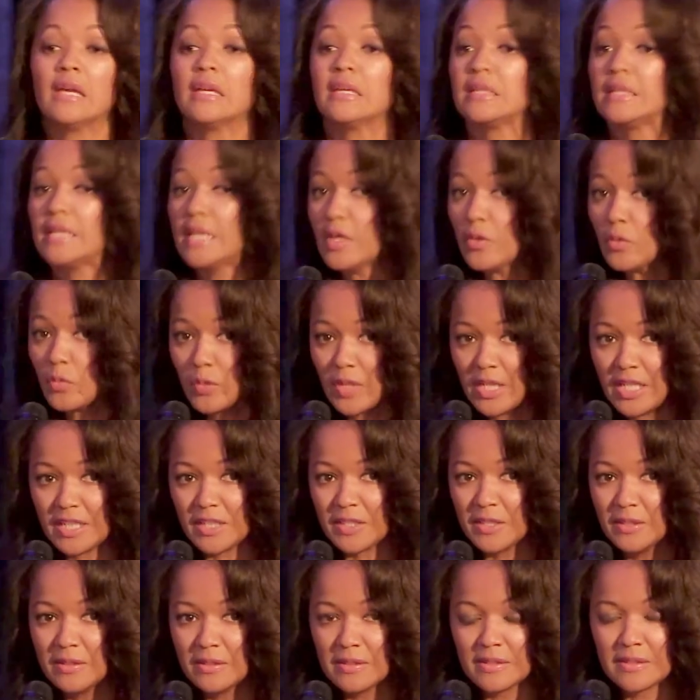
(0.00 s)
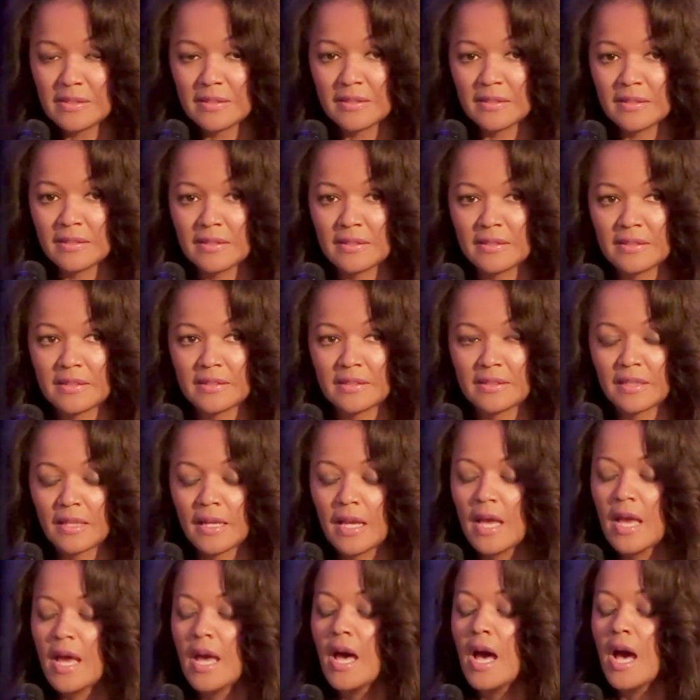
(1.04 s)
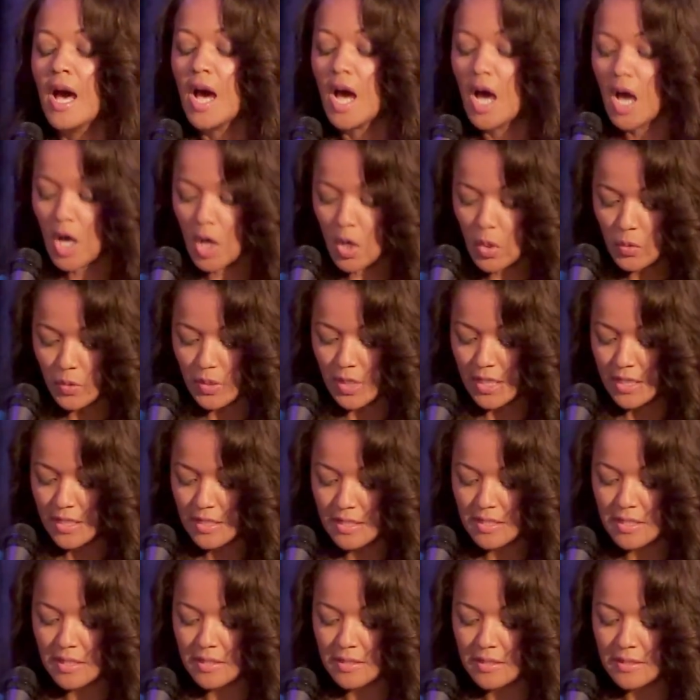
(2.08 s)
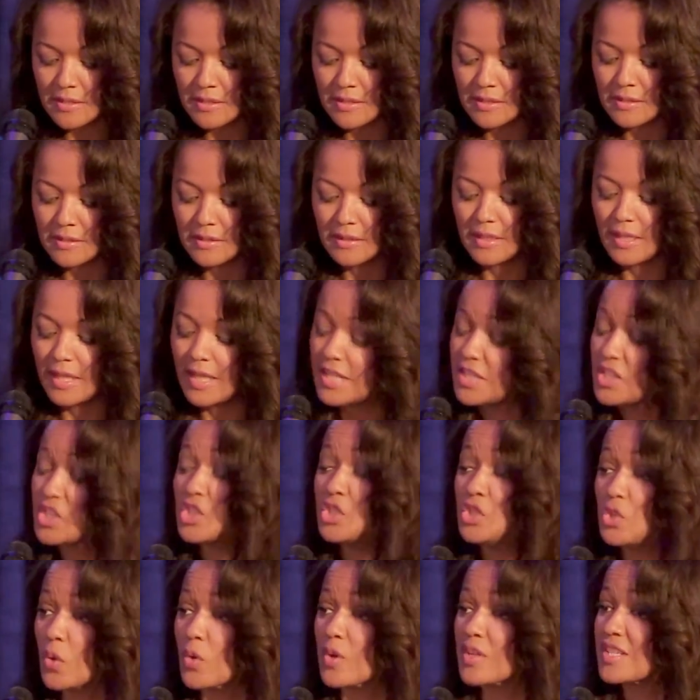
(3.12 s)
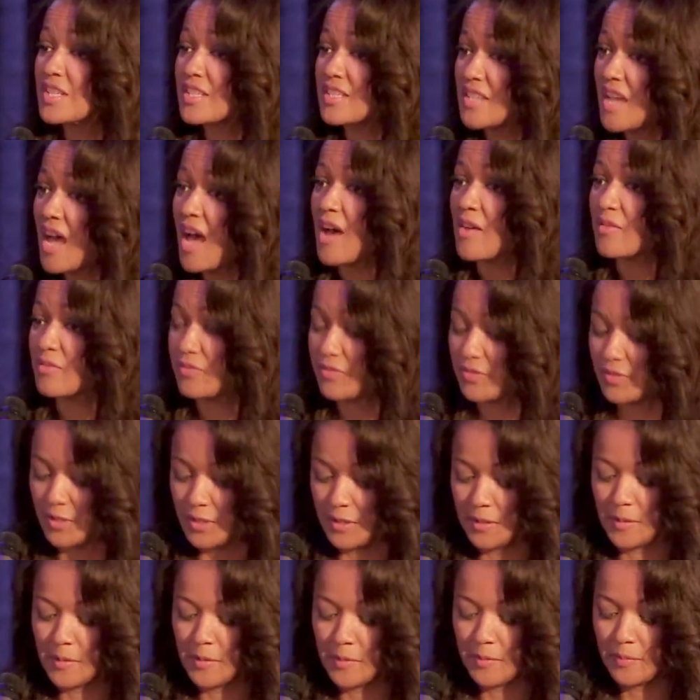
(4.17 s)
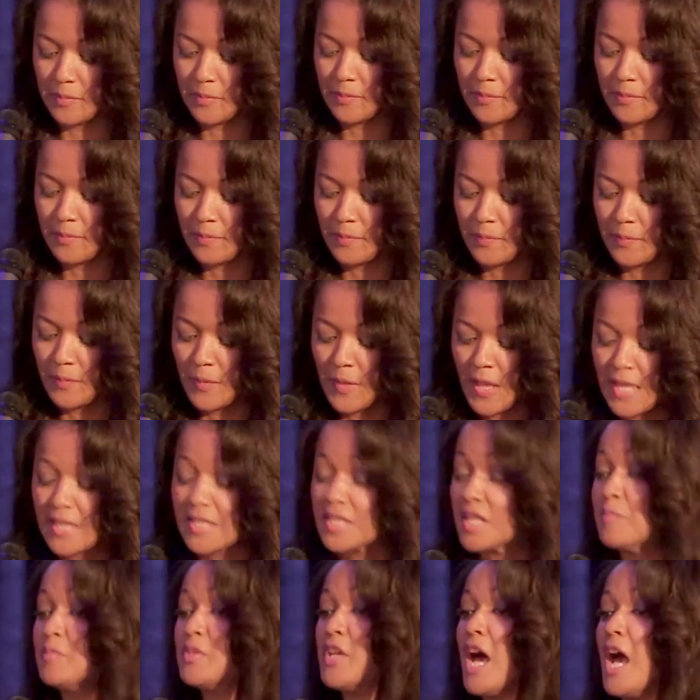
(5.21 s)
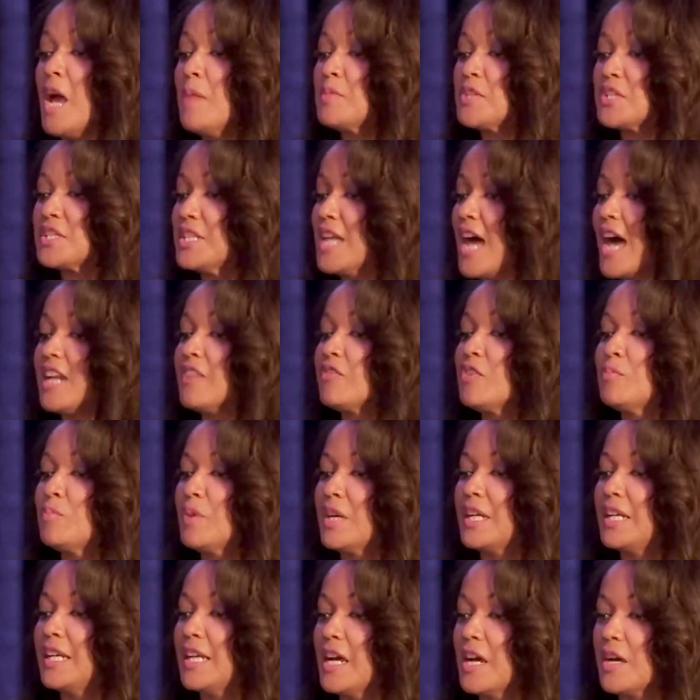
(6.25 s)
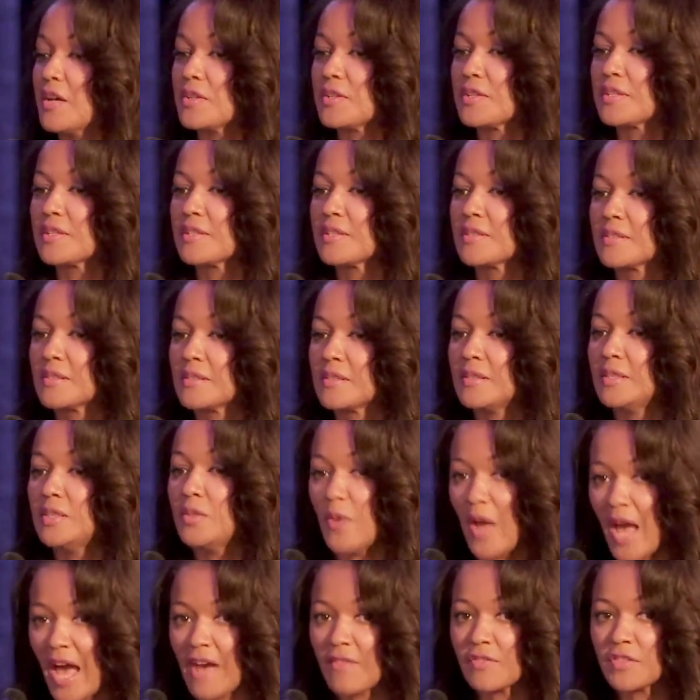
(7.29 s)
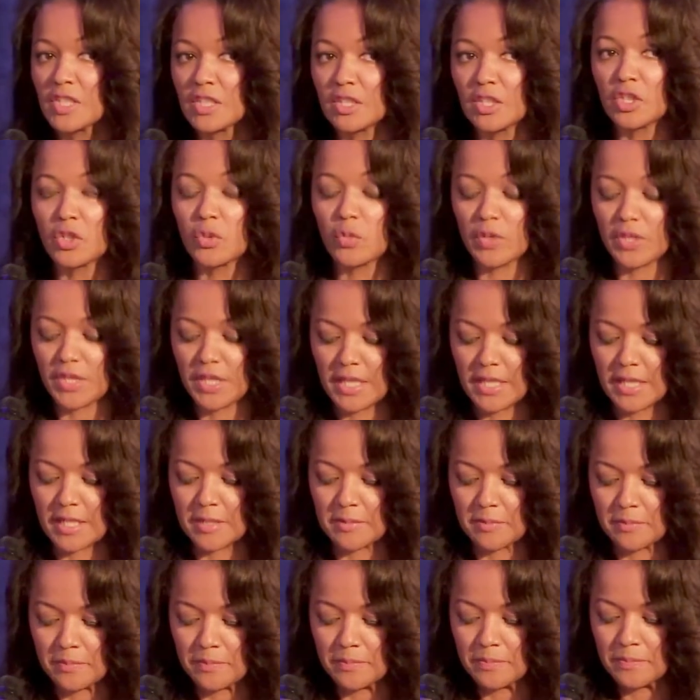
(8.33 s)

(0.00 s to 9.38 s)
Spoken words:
Get real, own it, it's your stuff. Sometimes it's not everybody else. You have to look within.